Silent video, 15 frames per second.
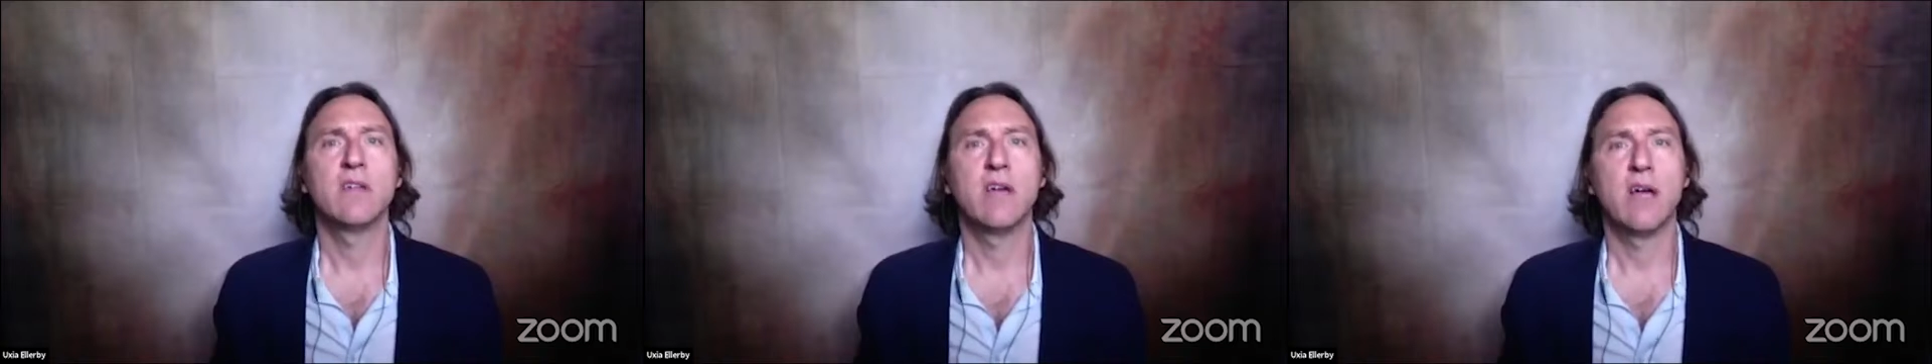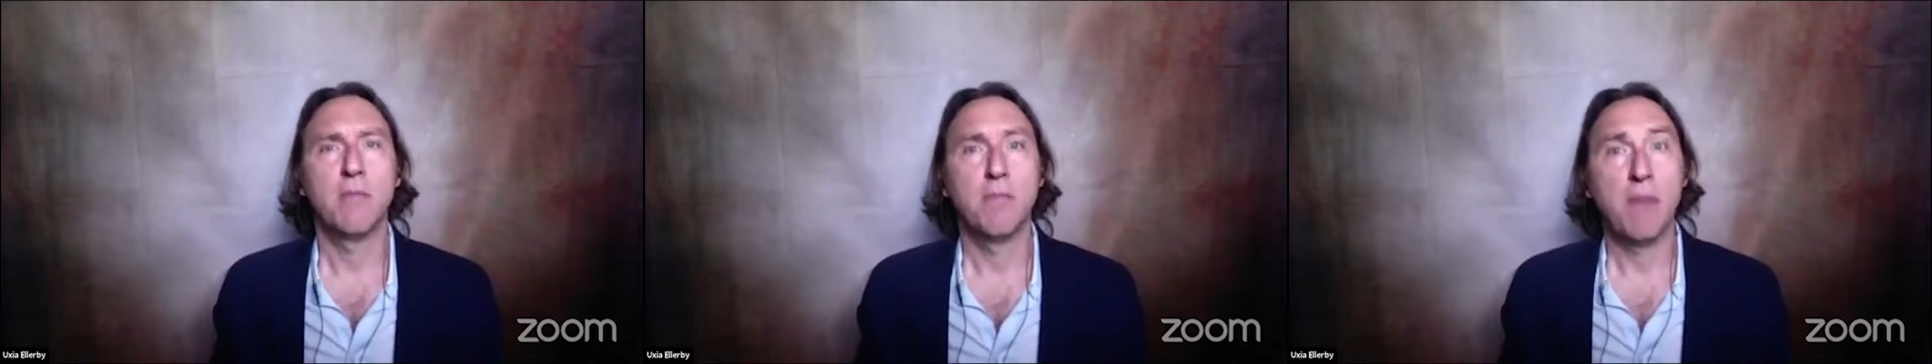
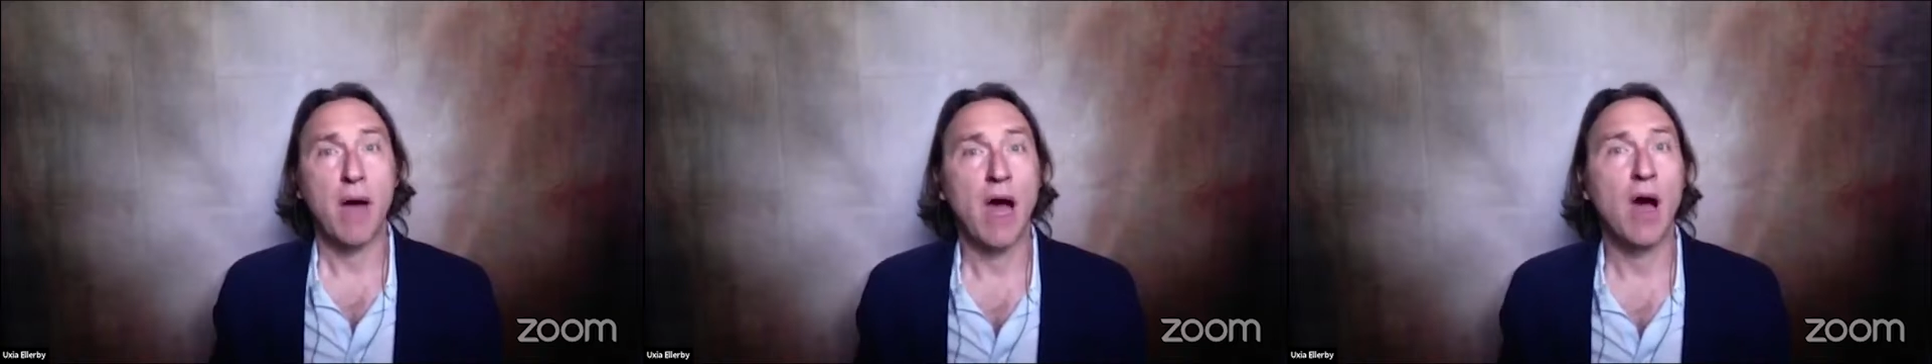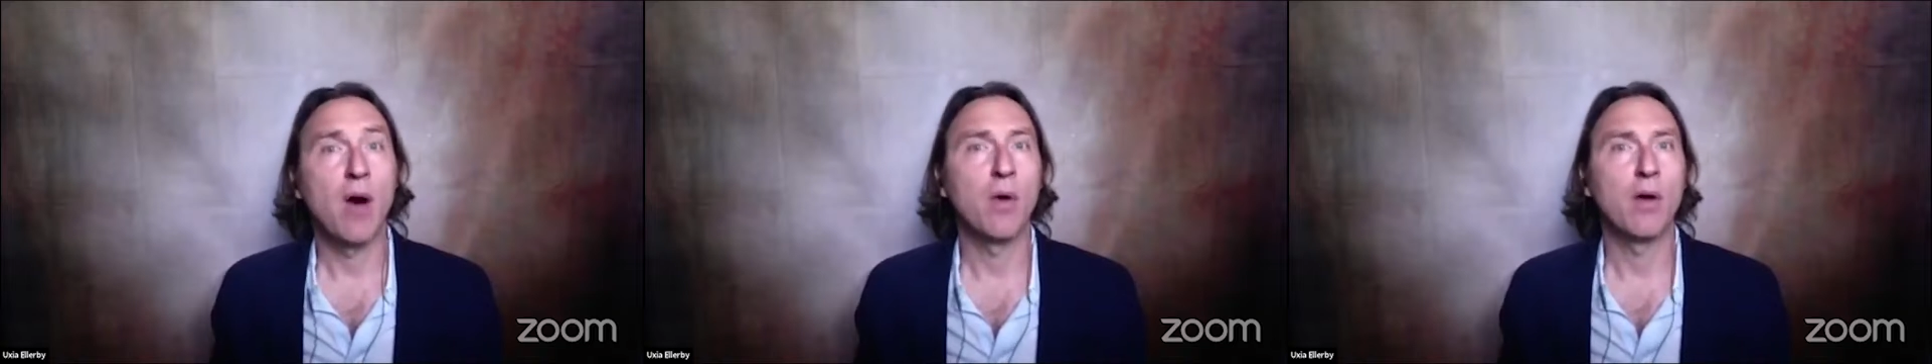and
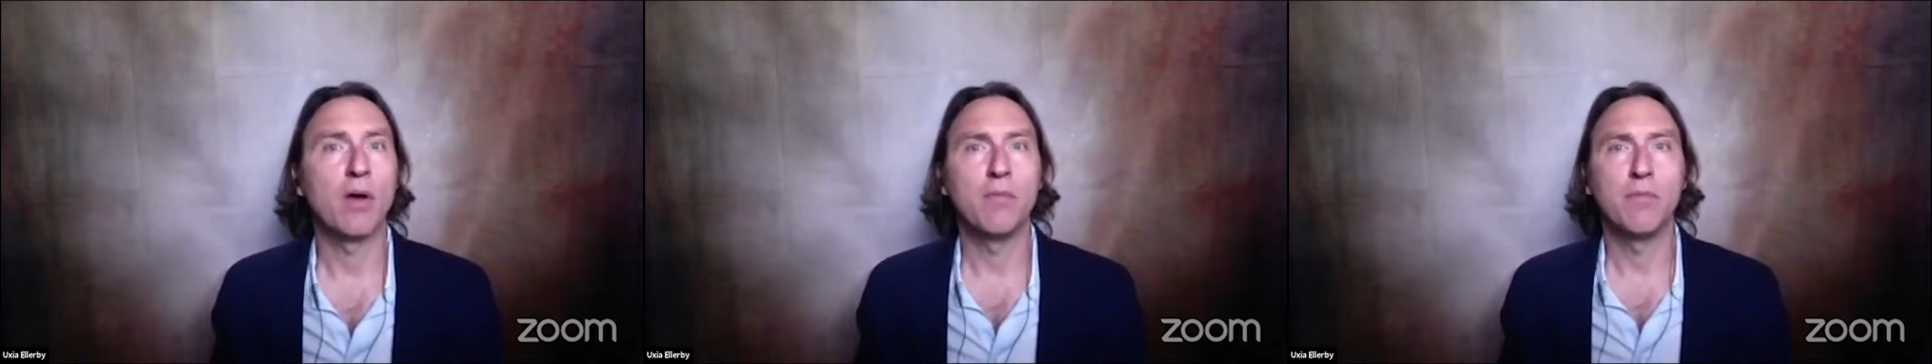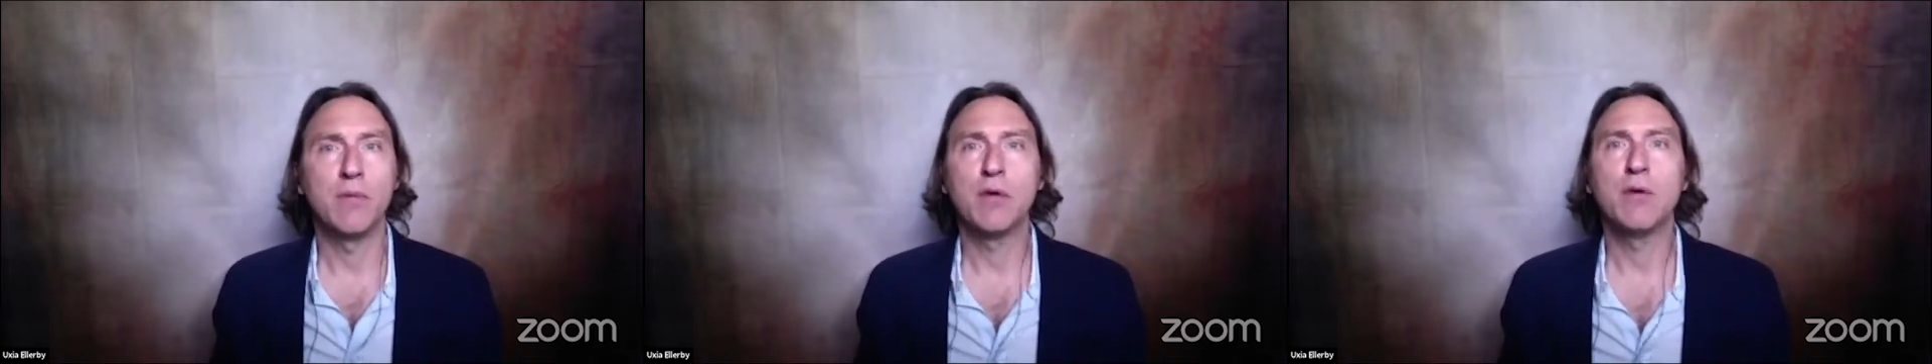power
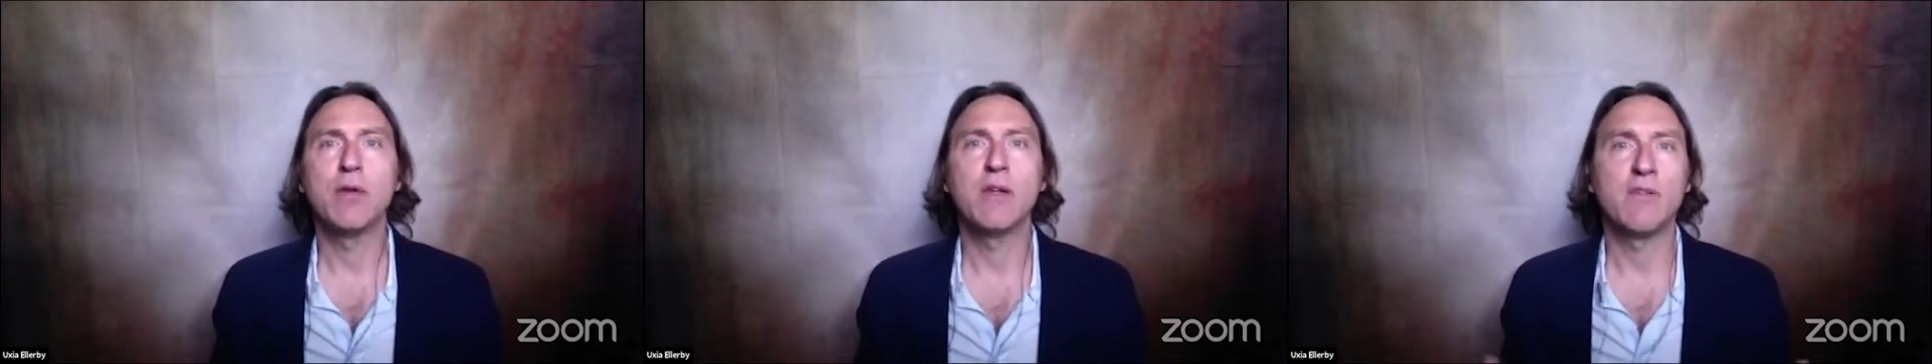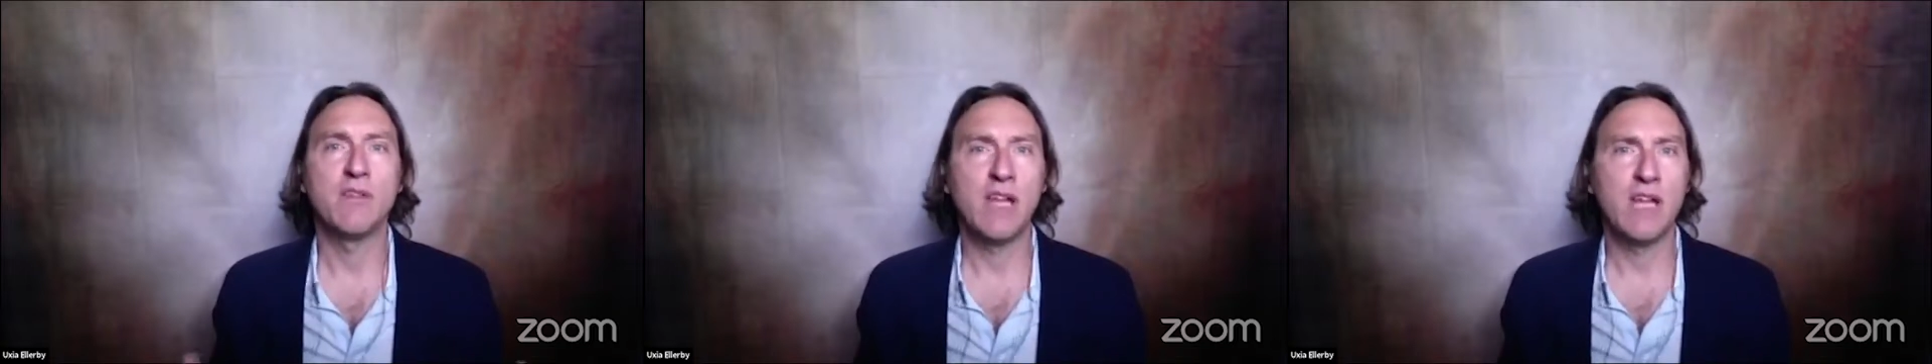and beauty
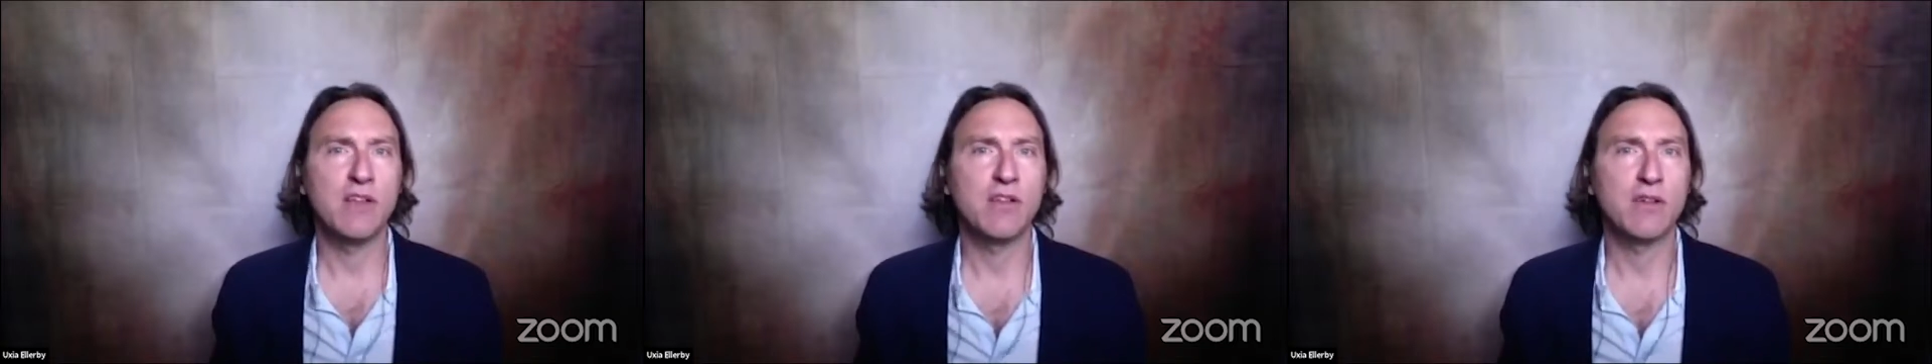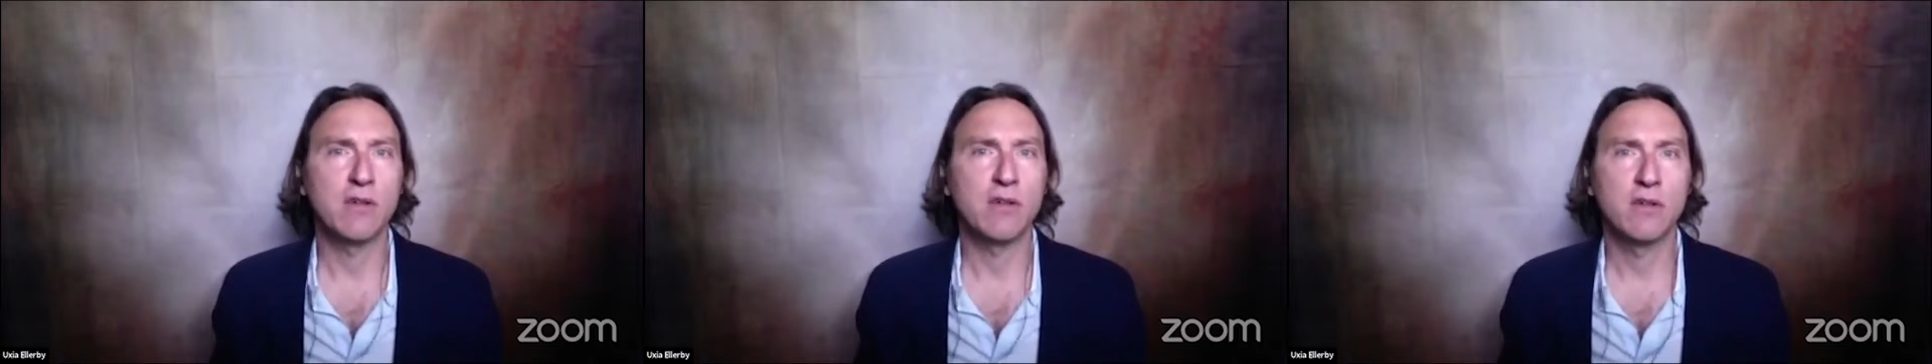of
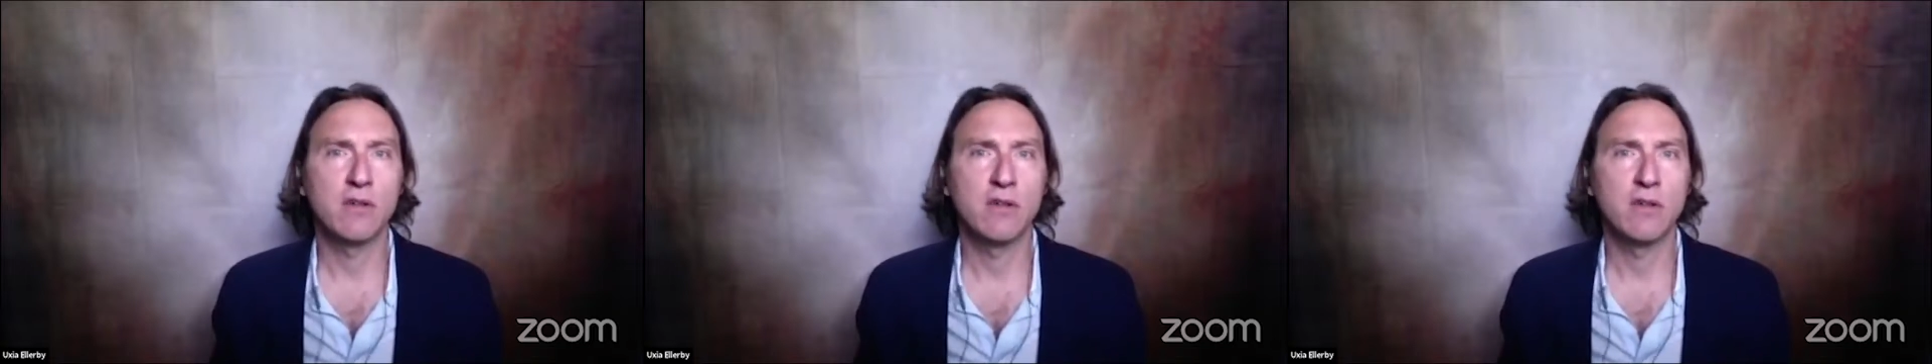nature,